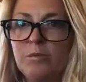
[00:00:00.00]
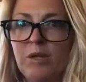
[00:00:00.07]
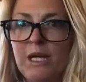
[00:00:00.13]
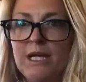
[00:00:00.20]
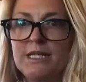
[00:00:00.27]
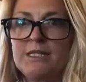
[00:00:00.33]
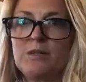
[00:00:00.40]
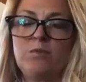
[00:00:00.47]

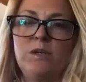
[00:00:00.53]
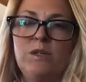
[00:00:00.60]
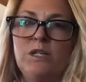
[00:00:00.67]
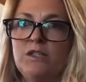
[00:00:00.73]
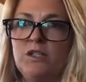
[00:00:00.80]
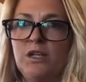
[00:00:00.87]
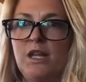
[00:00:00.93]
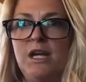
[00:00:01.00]
place.
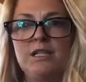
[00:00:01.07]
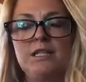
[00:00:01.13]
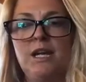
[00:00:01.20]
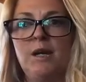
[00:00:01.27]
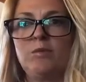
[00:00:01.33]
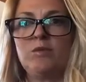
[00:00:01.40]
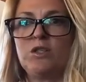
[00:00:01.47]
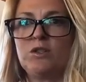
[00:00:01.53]
We took that
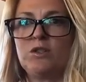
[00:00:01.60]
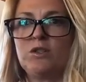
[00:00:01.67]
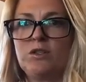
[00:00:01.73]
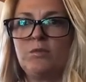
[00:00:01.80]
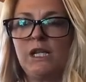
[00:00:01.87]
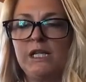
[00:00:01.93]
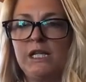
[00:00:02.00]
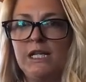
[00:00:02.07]
time to do
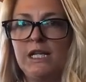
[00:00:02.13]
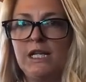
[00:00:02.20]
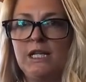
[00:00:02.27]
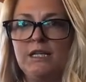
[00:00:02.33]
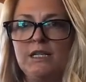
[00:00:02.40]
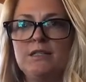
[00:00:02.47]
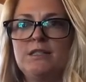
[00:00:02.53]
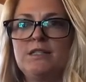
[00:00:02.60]
some
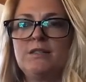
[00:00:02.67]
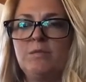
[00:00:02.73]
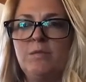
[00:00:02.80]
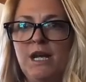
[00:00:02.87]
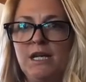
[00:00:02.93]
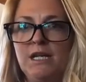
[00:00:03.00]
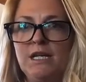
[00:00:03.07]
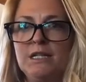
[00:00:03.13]
cleaning and some
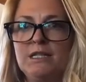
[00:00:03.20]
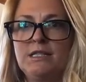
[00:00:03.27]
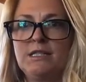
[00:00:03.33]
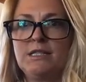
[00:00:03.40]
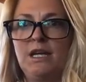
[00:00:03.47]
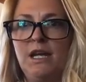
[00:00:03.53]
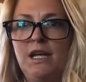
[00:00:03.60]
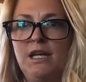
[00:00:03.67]

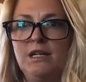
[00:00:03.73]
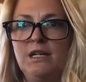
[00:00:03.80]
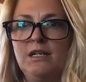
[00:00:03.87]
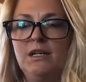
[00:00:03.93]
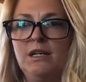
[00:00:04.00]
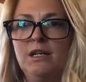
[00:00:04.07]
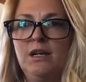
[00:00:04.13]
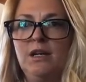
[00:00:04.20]
maintenance, and
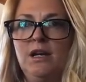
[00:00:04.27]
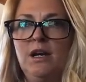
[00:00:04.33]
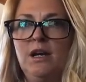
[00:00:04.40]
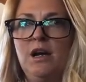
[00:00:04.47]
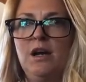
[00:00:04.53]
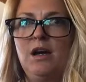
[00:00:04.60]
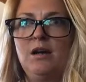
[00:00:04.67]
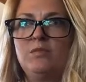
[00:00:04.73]

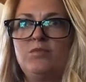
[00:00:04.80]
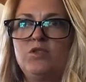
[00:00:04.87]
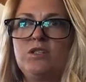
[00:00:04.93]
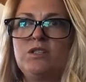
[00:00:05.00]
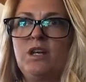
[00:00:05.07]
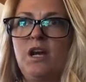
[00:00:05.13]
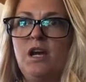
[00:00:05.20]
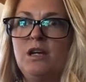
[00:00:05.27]

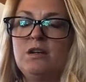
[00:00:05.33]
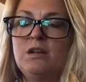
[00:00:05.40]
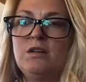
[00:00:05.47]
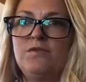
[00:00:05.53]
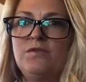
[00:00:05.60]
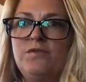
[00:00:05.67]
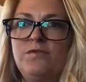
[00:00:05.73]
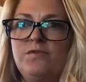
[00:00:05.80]
just kind
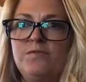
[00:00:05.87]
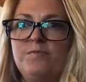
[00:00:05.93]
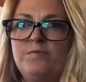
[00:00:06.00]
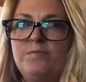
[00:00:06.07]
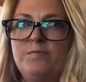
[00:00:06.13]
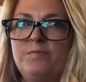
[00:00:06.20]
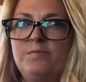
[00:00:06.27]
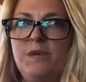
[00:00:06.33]
of
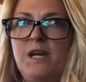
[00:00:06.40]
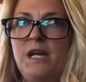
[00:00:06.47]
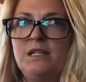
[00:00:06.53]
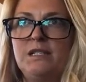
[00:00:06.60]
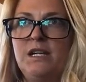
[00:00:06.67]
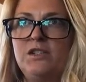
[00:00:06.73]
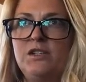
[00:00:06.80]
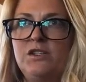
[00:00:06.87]
pay
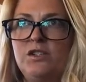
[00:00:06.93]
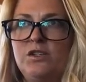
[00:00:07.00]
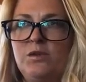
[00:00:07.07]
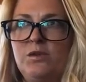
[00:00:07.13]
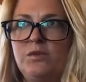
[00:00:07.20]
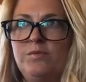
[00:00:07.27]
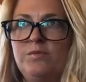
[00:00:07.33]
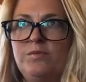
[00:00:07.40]
attention
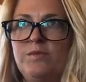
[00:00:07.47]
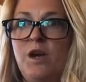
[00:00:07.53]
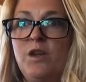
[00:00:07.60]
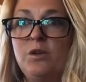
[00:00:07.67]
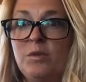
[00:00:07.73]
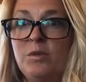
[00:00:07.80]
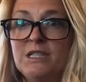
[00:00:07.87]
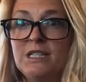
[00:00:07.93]
to
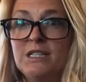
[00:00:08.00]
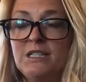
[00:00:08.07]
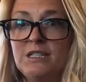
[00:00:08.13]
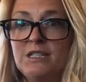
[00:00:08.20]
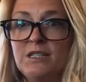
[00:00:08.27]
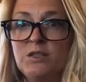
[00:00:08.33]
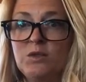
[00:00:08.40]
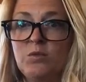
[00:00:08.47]
other
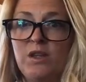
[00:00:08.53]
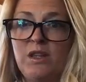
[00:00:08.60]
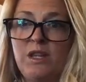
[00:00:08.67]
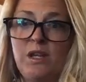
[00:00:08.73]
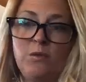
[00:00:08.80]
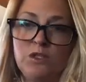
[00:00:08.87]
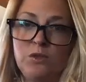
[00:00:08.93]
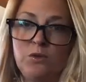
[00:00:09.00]
businesses, what they
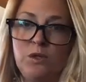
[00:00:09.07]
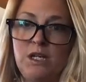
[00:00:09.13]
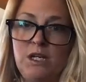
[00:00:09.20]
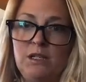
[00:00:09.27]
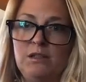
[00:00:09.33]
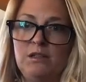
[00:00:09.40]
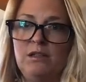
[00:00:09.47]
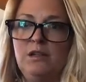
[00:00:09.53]
were
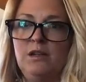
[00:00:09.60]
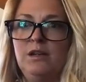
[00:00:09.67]
doing.